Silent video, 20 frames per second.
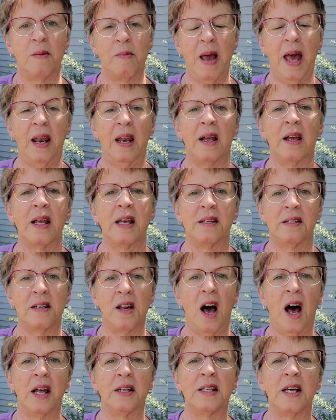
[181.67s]
Amana is
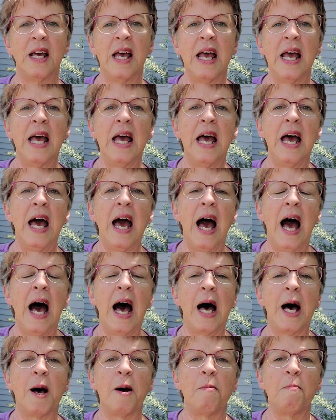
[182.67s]
not.
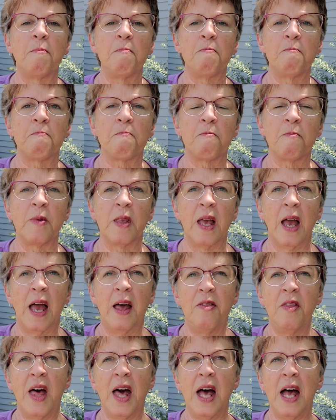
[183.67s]
And
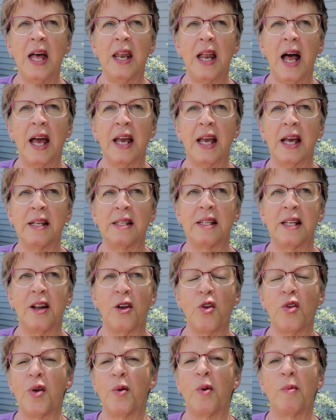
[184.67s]
then I guess
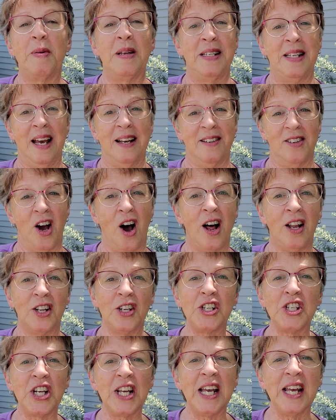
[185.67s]
another thing would be
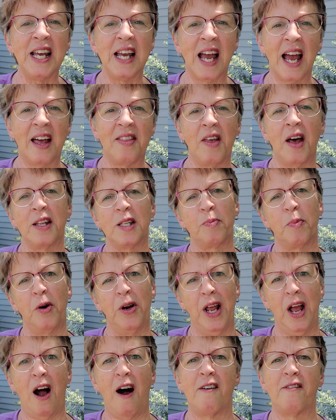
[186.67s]
technology, and that's
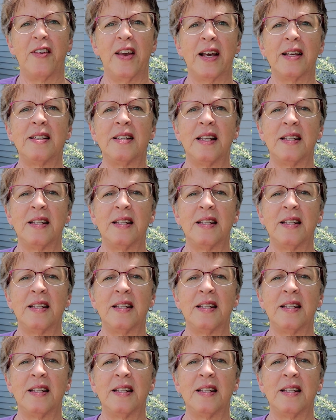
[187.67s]
pretty obvious.